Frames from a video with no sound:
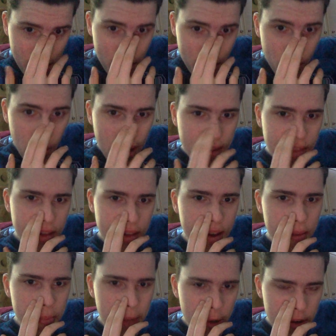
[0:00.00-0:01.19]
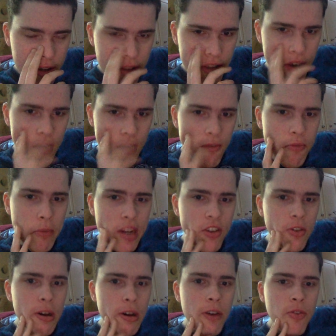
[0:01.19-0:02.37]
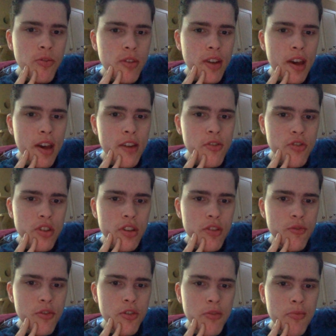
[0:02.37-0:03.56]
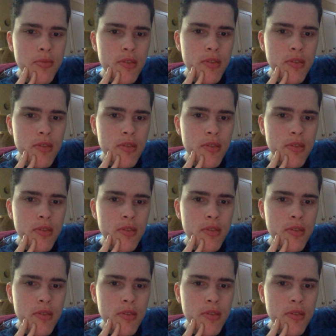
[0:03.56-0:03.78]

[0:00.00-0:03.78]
quite the community of mental health deniers on YouTube.